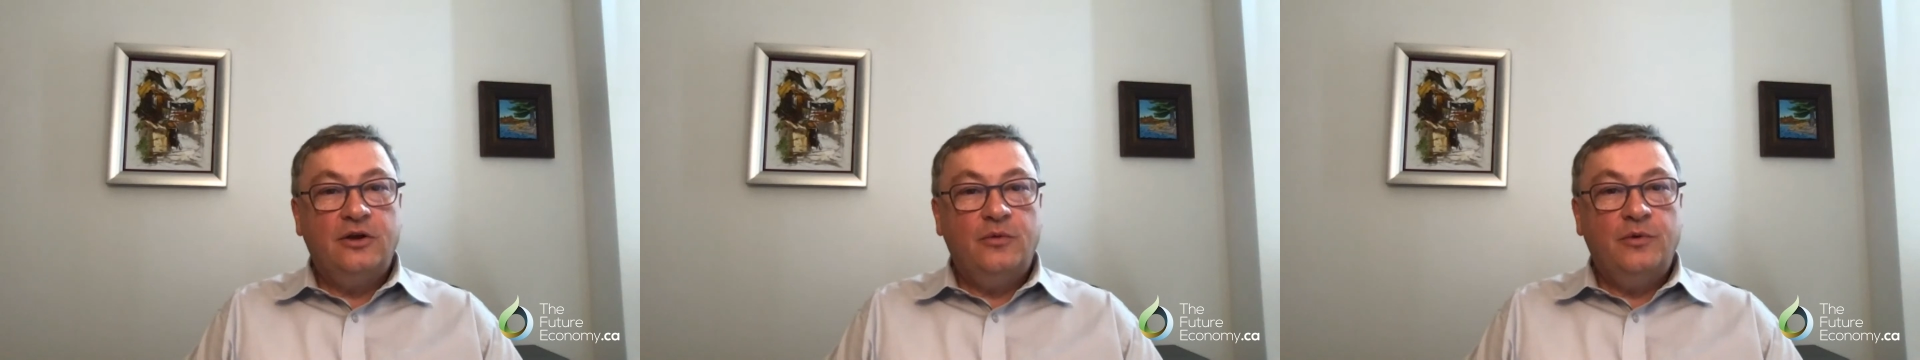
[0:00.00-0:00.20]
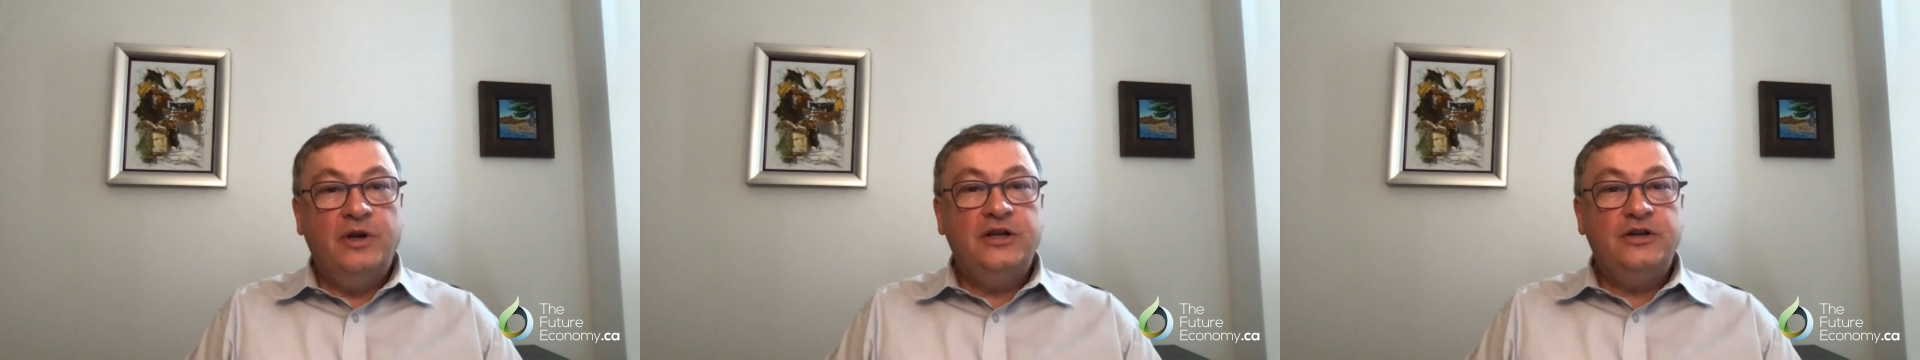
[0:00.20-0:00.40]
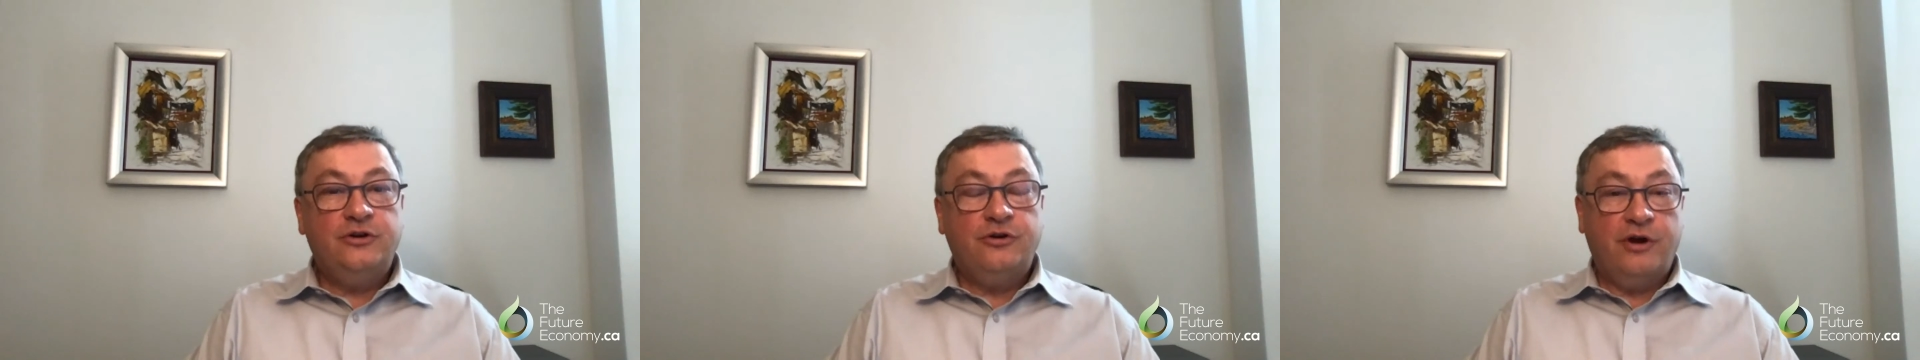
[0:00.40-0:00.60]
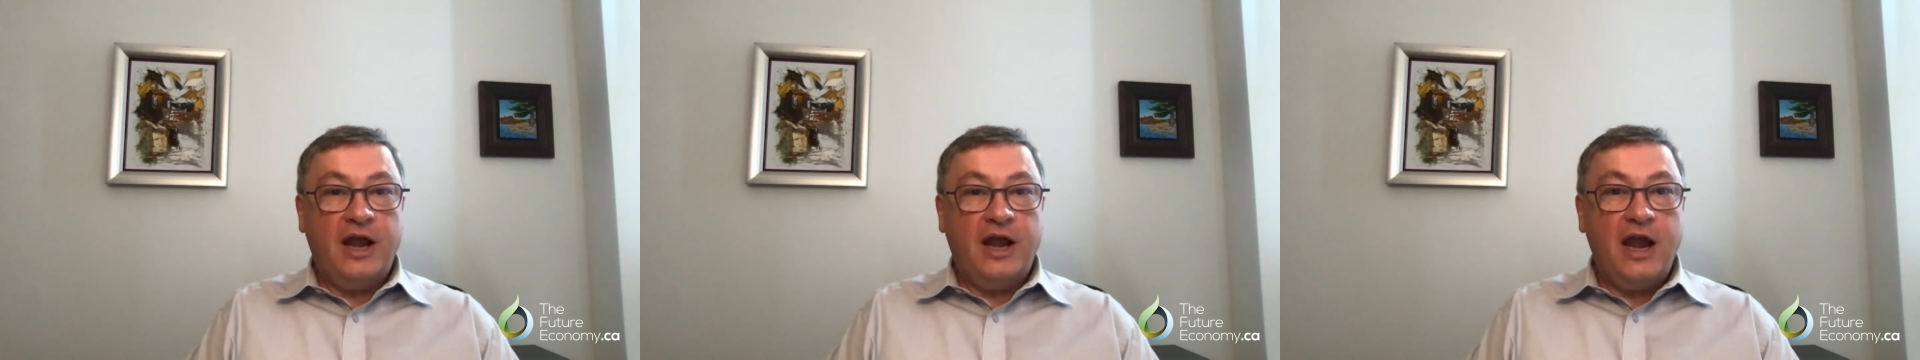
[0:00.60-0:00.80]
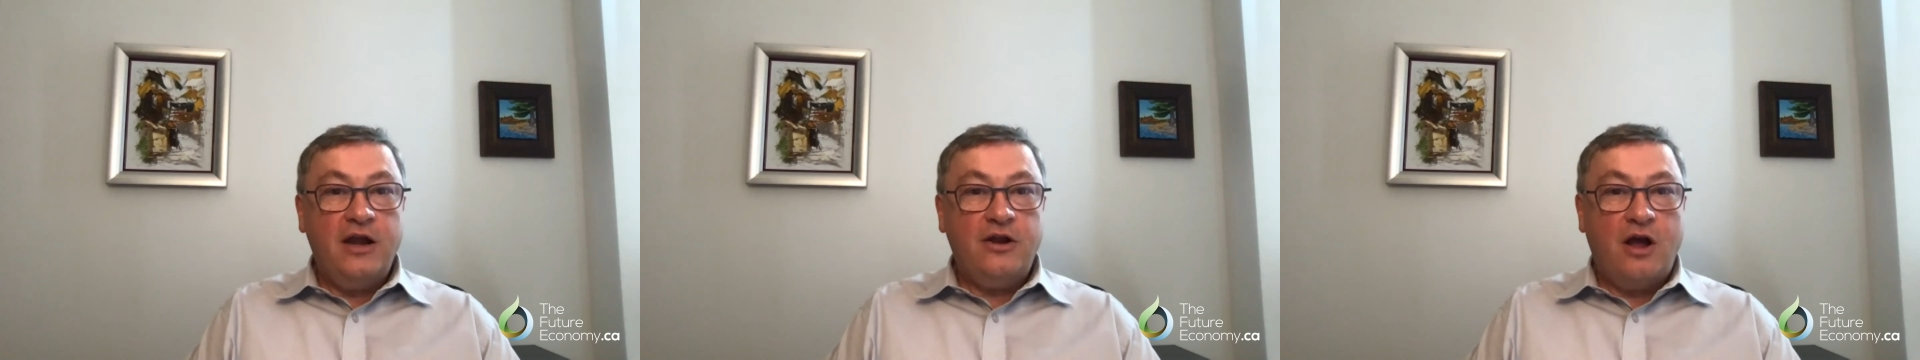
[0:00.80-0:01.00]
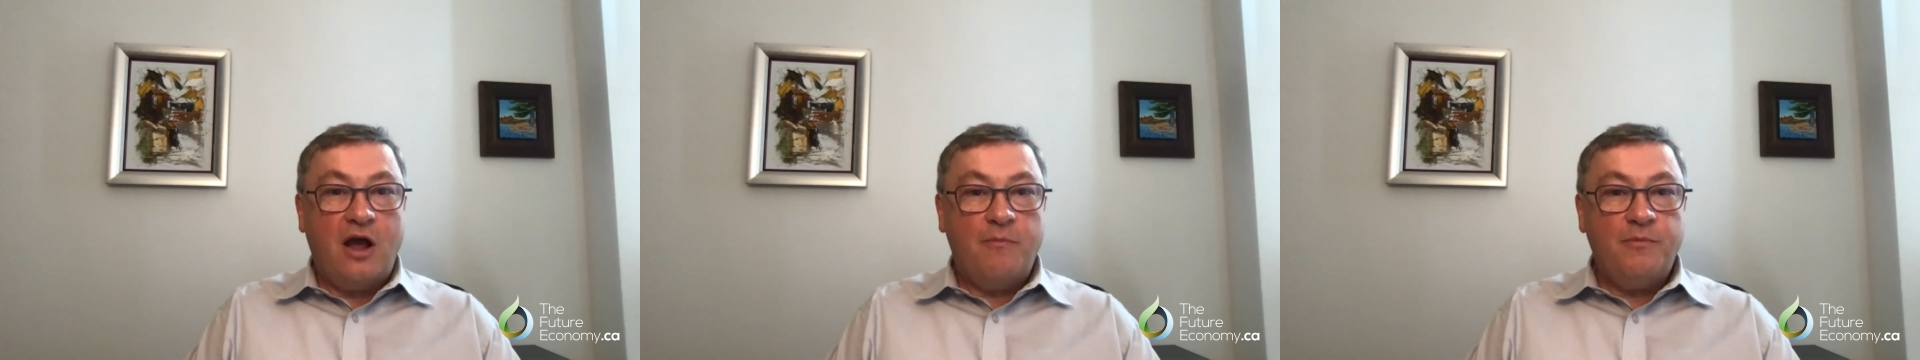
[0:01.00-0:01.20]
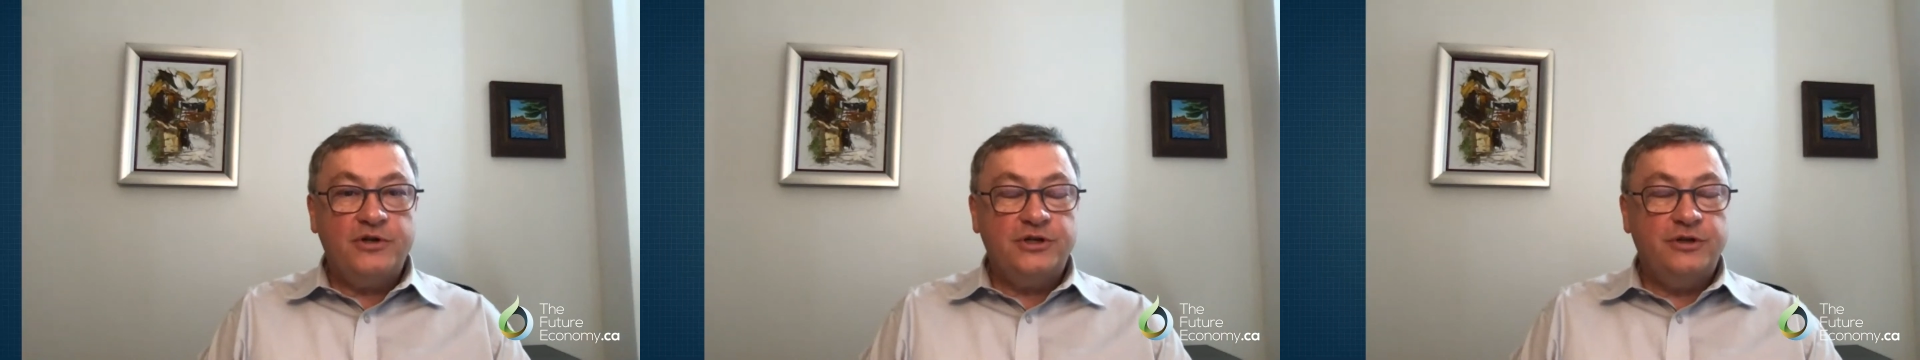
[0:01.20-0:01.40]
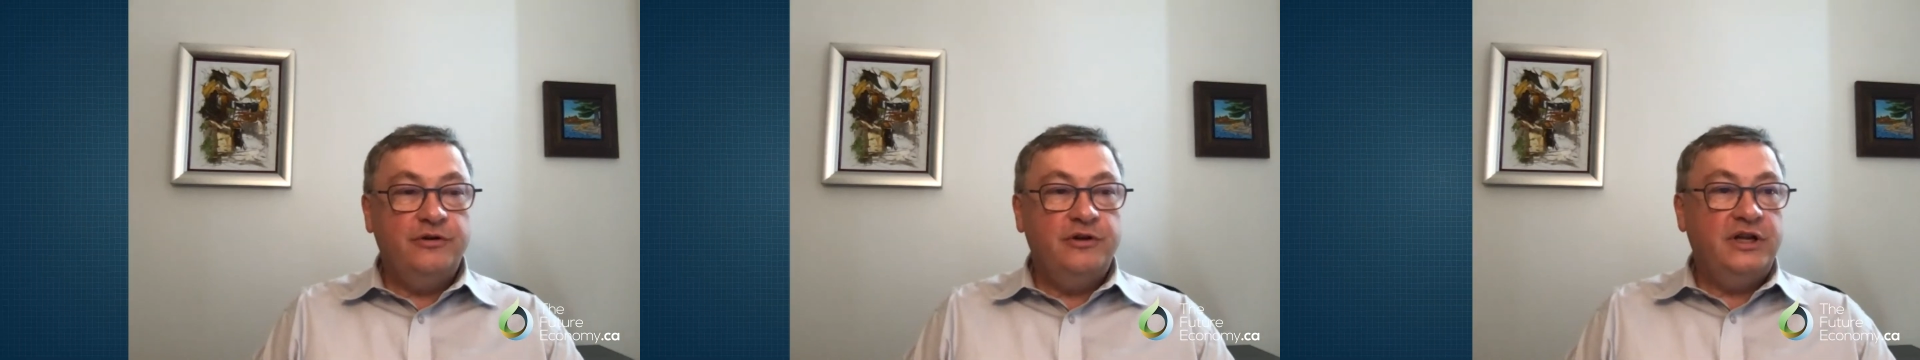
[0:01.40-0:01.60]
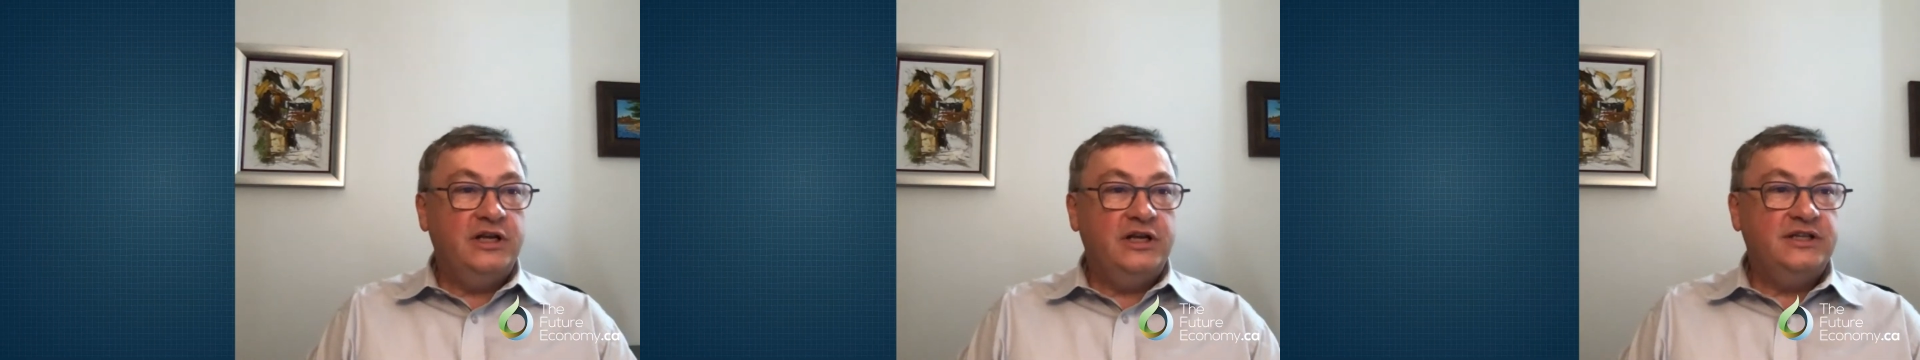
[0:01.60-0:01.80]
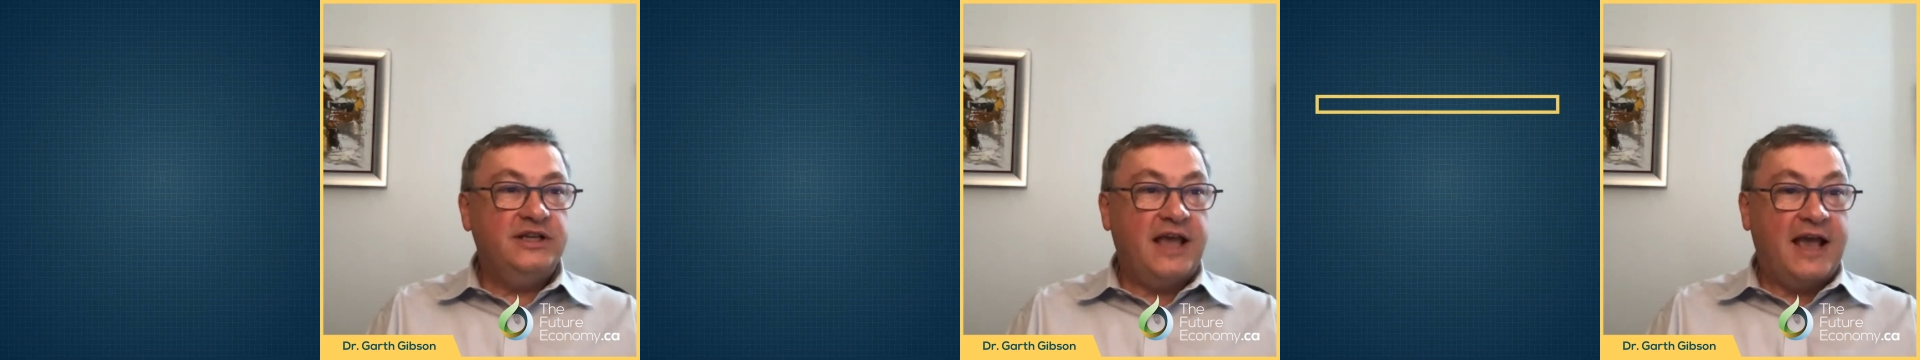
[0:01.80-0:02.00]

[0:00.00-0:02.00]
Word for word: We need to create opportunities,